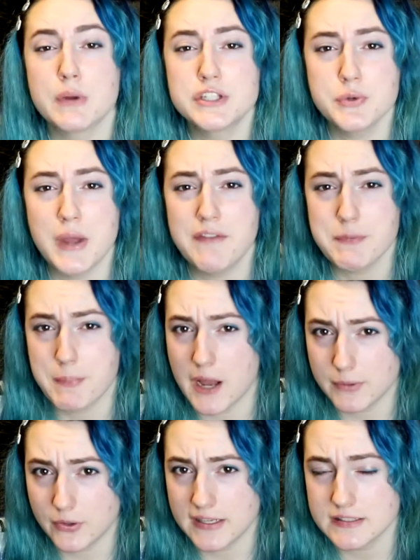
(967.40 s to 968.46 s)
And we do have the
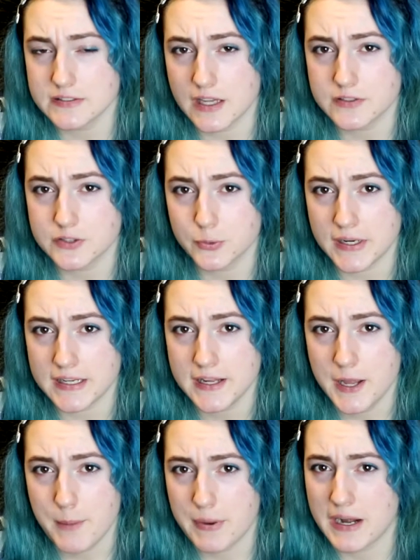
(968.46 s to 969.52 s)
pomegranate sauce
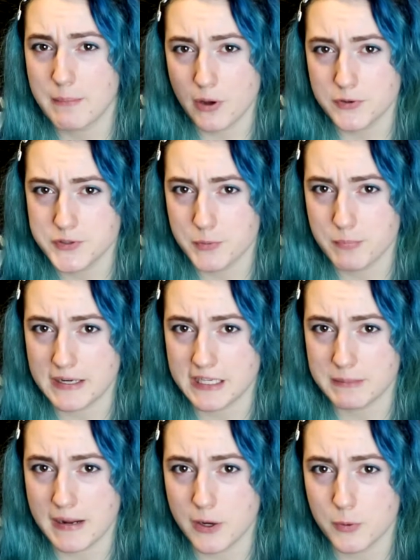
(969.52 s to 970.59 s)
already, but I'm also
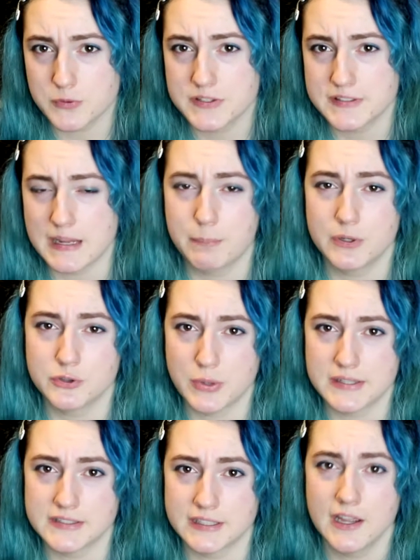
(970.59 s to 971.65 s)
making my own separate
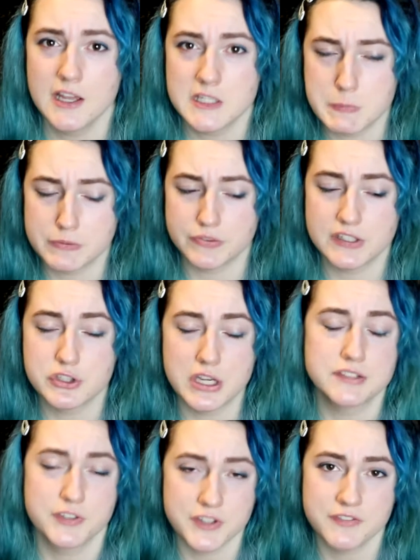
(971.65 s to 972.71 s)
dressing specifically
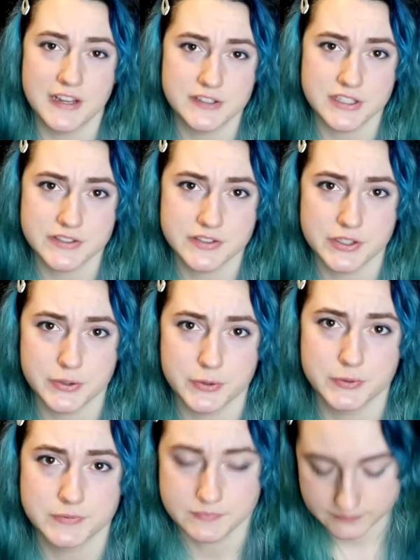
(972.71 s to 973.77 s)
just for the veggies too.